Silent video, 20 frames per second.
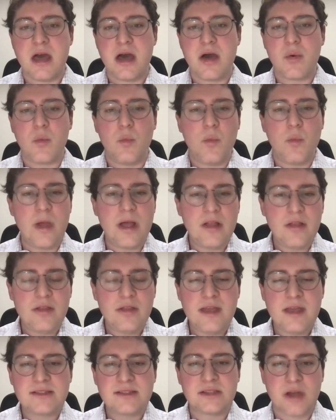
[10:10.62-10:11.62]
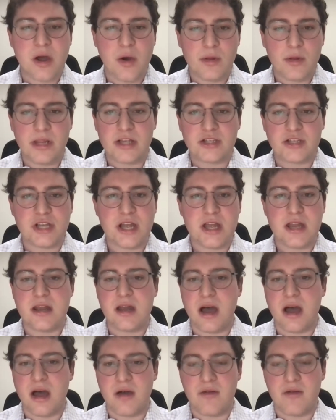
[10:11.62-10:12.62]
Will this coalition
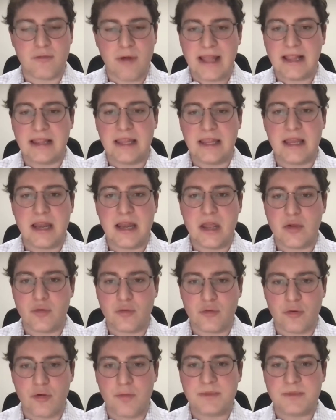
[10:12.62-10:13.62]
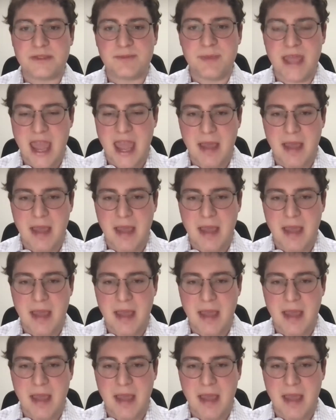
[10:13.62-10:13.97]
of right leaning groups be